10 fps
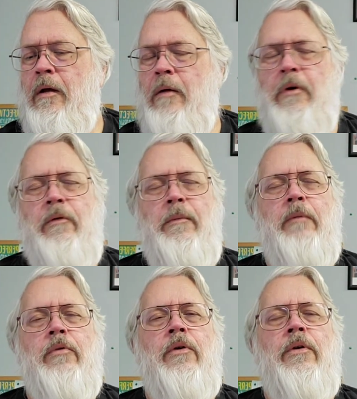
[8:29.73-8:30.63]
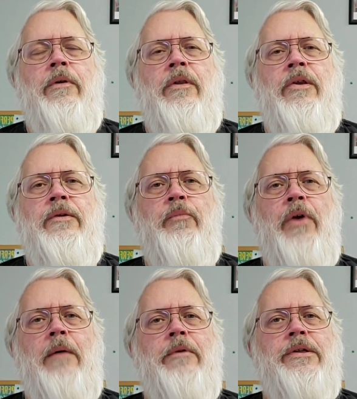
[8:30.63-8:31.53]
But remember, this
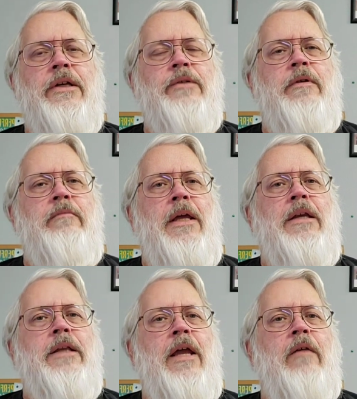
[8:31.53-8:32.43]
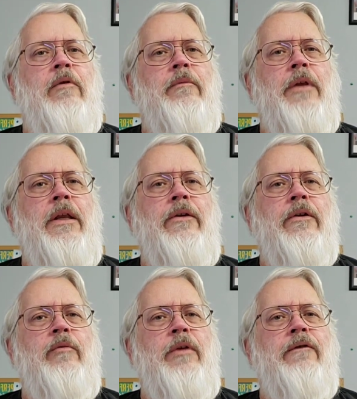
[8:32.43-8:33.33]
promise has been made to Abram that he's
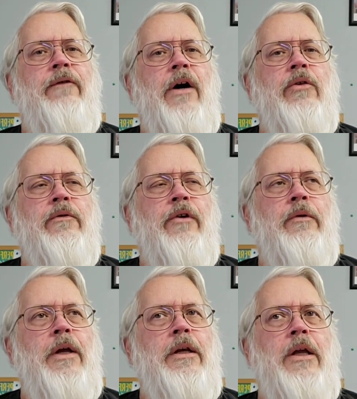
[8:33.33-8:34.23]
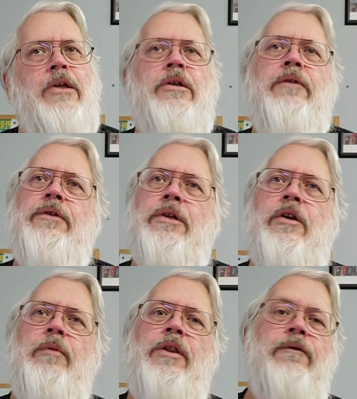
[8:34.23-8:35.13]
going to be the father of a great nation. If he's going
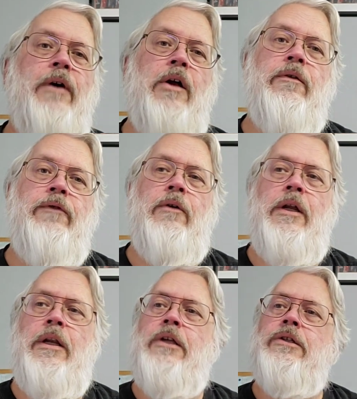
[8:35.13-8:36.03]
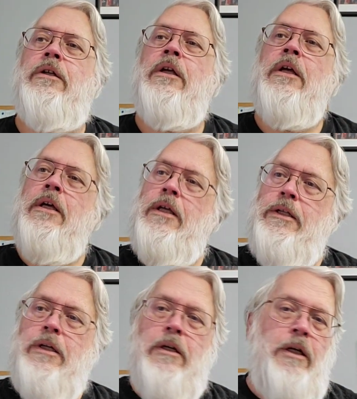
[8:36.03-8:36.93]
to be the father of a great nation, he's
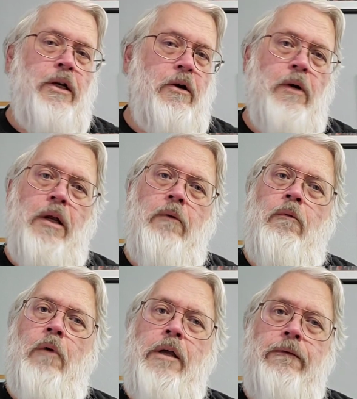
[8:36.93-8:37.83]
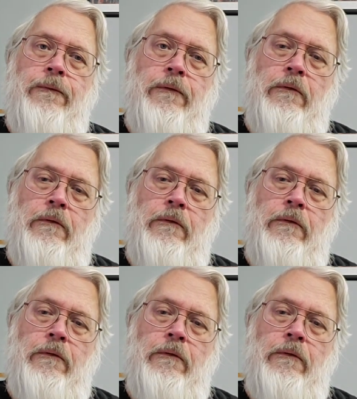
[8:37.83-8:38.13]
going to need a great wife.